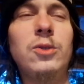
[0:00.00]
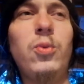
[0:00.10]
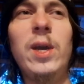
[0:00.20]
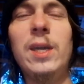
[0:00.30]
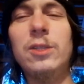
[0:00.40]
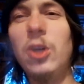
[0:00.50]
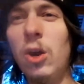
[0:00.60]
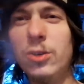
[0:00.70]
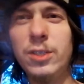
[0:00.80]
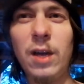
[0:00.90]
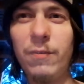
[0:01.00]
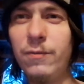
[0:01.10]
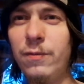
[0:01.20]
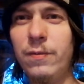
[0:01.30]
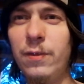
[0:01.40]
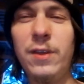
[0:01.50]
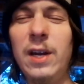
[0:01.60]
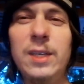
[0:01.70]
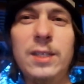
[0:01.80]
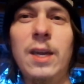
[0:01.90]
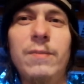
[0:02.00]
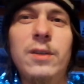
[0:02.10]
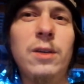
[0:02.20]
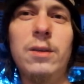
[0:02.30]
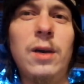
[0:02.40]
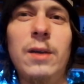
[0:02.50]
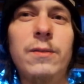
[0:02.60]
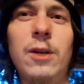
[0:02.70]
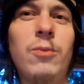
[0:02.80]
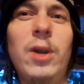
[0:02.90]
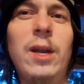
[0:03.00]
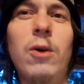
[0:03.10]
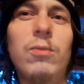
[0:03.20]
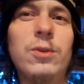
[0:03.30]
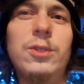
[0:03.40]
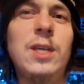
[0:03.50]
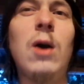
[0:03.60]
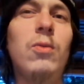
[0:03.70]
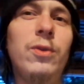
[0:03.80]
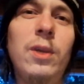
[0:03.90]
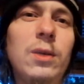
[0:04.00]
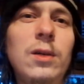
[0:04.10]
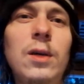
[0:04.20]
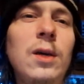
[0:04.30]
twin guitar stuff. Thin Lizzy have their really own sound, and